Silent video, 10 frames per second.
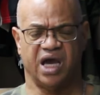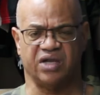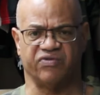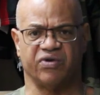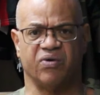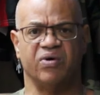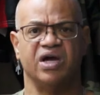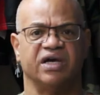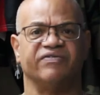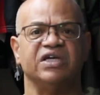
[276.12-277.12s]
And so
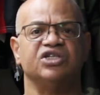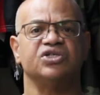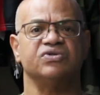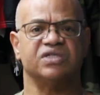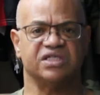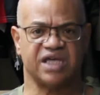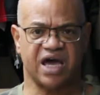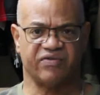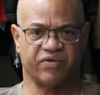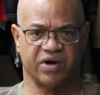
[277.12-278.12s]
if He chooses
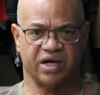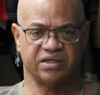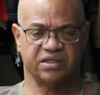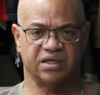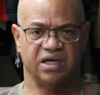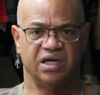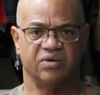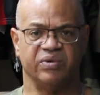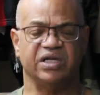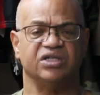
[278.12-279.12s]
that for us,
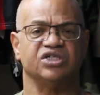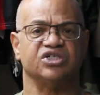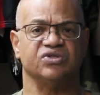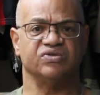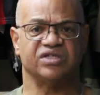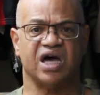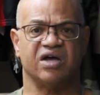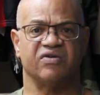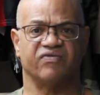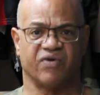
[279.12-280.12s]
we need to choose
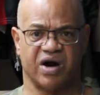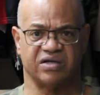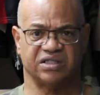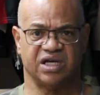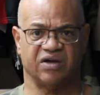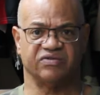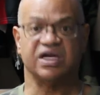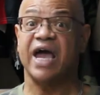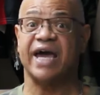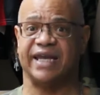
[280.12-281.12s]
that for
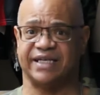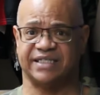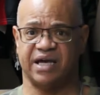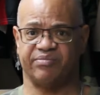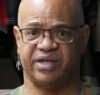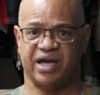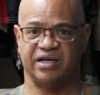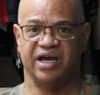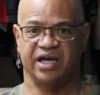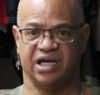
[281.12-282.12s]
ourselves and accept that
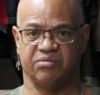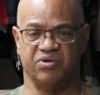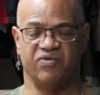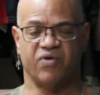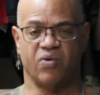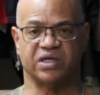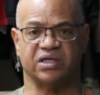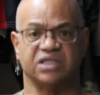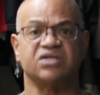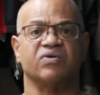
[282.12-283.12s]
and move forward.
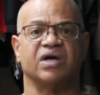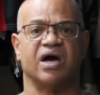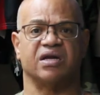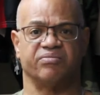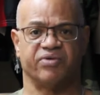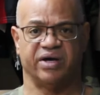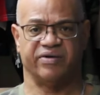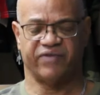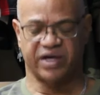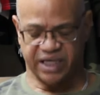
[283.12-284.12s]
Let's go to God in prayer.
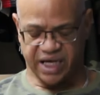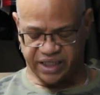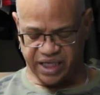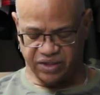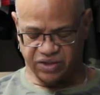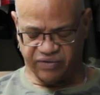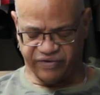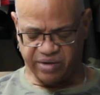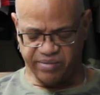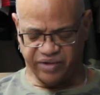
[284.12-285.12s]
Father God, thank you so
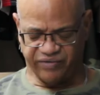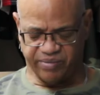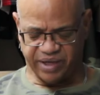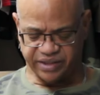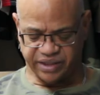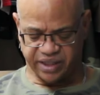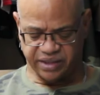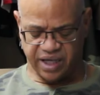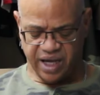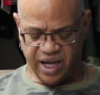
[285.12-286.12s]
very much for blessing us.